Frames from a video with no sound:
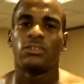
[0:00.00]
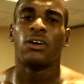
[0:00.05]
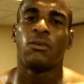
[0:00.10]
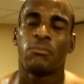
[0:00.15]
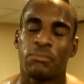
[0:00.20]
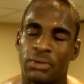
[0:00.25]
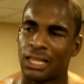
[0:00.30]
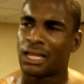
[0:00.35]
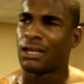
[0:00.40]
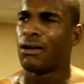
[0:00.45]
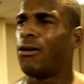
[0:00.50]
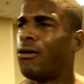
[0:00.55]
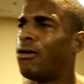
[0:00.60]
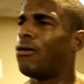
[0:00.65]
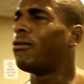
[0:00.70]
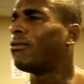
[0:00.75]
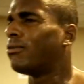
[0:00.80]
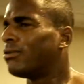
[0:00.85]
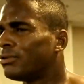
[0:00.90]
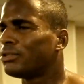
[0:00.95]
don't be like,
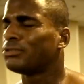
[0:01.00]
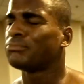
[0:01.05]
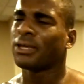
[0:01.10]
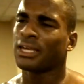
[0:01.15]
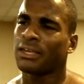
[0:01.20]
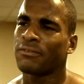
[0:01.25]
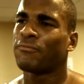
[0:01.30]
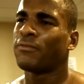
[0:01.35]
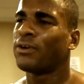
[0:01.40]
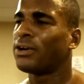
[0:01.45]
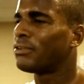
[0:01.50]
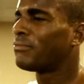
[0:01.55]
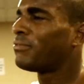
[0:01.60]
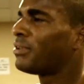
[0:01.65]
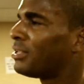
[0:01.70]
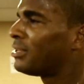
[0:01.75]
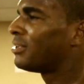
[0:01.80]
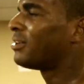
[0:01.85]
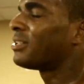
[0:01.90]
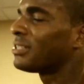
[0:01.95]
oh, he's making fun of
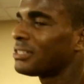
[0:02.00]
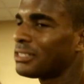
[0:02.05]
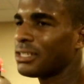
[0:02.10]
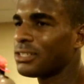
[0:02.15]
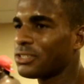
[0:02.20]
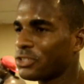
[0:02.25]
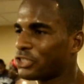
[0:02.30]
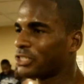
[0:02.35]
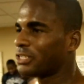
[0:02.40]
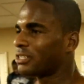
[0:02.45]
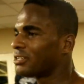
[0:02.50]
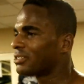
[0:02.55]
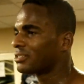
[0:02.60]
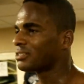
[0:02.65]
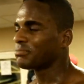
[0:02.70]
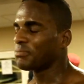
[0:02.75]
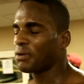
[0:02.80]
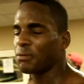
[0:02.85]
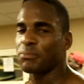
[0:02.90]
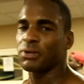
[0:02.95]
it and all this other shit.
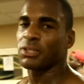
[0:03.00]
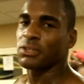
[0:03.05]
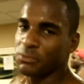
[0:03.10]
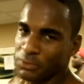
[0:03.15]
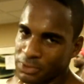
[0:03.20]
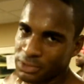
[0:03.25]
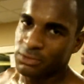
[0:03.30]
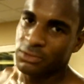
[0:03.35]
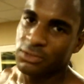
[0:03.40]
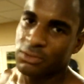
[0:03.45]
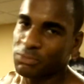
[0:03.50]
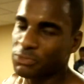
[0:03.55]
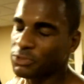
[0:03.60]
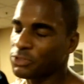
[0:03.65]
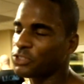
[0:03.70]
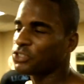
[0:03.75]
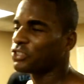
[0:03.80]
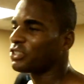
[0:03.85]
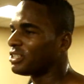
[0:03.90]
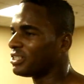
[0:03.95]
My brother went through some
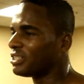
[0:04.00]
real